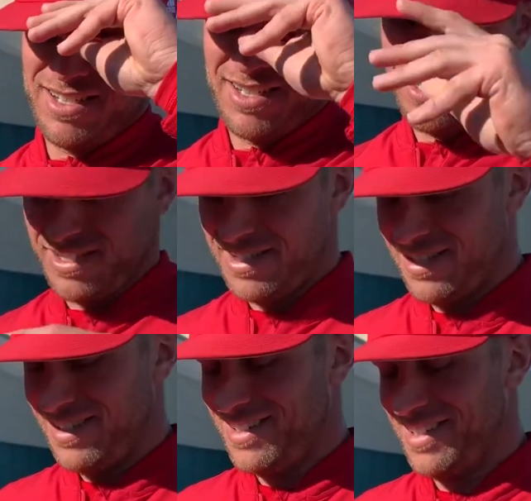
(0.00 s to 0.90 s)
a fan of those
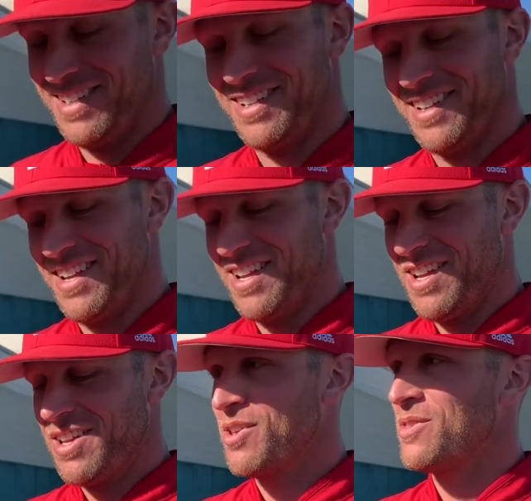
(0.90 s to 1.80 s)
generally. Was there a
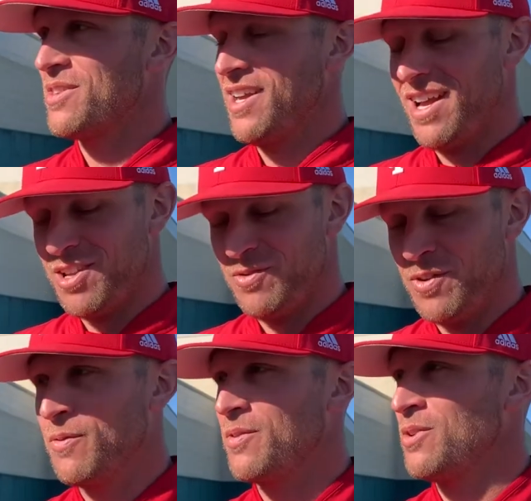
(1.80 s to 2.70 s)
backstory
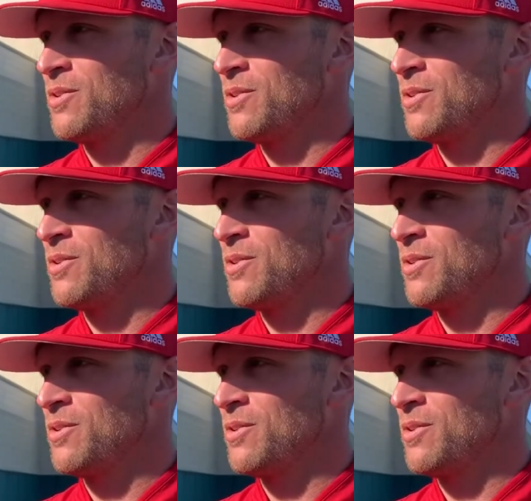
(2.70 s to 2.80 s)
there?